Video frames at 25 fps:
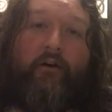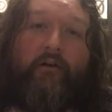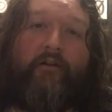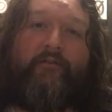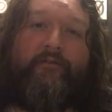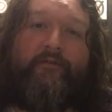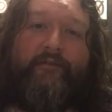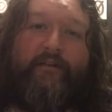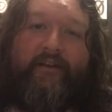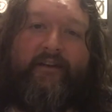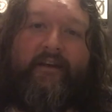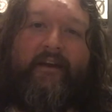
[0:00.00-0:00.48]
going to
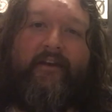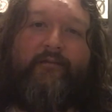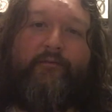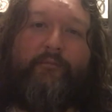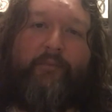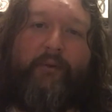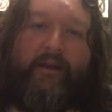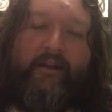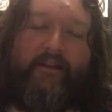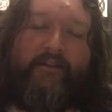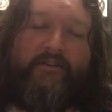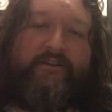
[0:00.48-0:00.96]
forgive
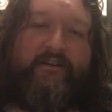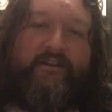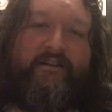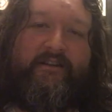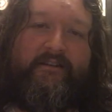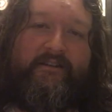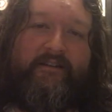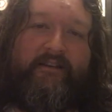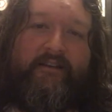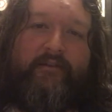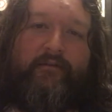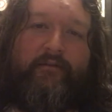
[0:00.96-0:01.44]
Blanche
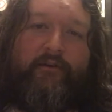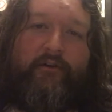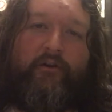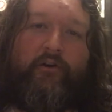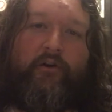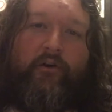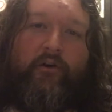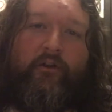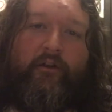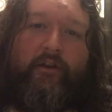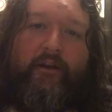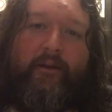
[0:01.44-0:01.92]
easily for
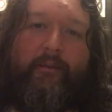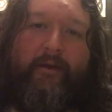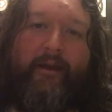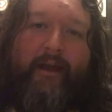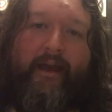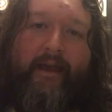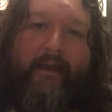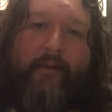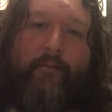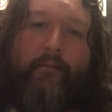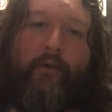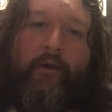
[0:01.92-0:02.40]
calling him an
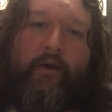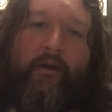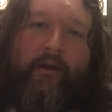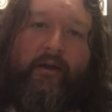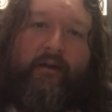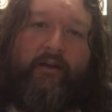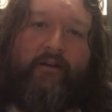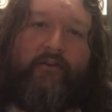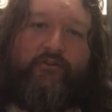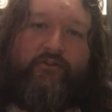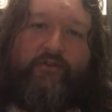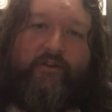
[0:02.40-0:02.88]
ape
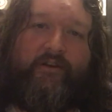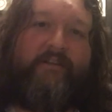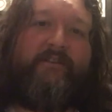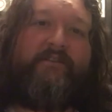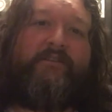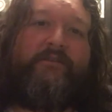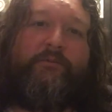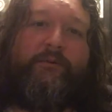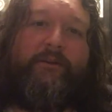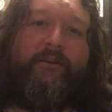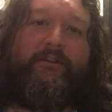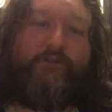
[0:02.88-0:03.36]
and trying to
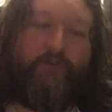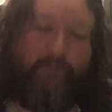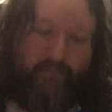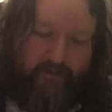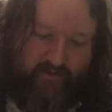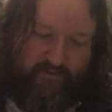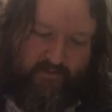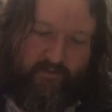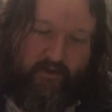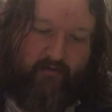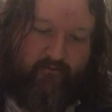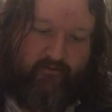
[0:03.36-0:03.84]
split up
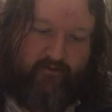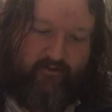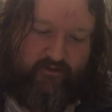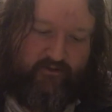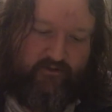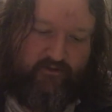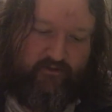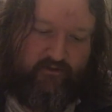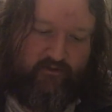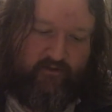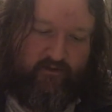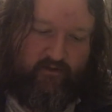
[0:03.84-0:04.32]
his
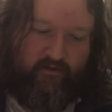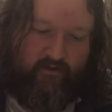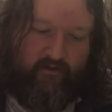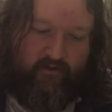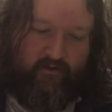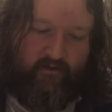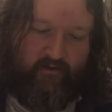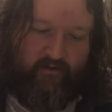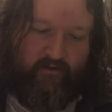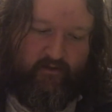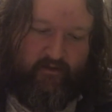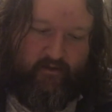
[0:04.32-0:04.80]
marriage.
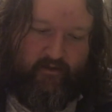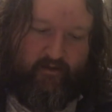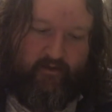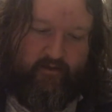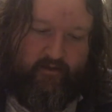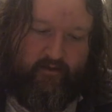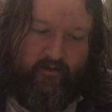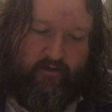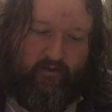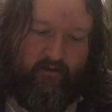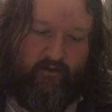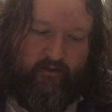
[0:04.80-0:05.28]

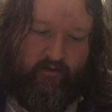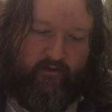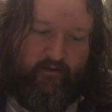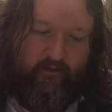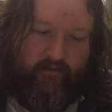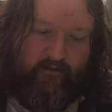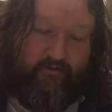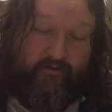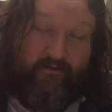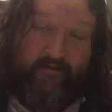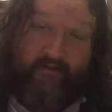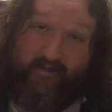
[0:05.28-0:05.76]

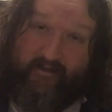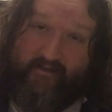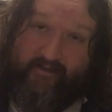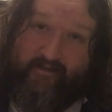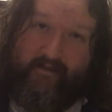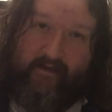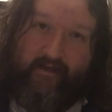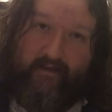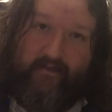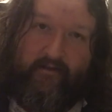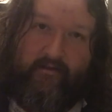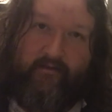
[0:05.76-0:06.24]
So that's
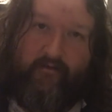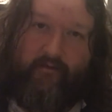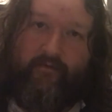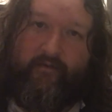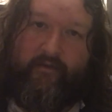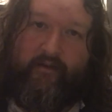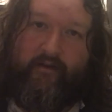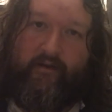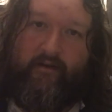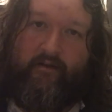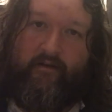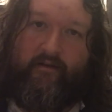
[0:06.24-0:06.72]
the end of
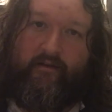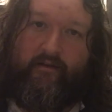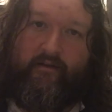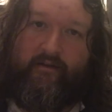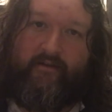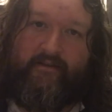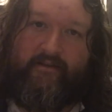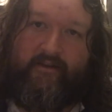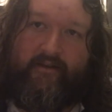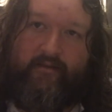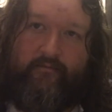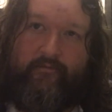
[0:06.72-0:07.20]
the
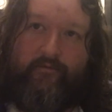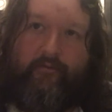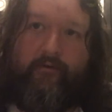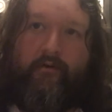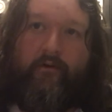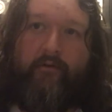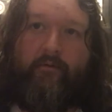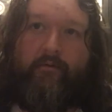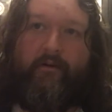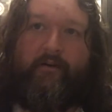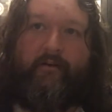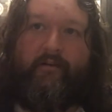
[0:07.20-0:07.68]
scene
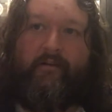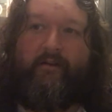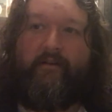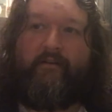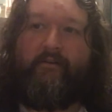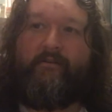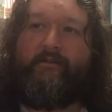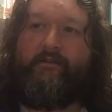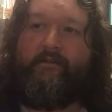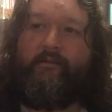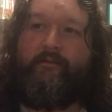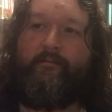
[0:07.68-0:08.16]
4 one.
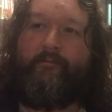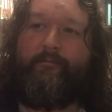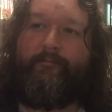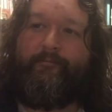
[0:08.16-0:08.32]
Thanks.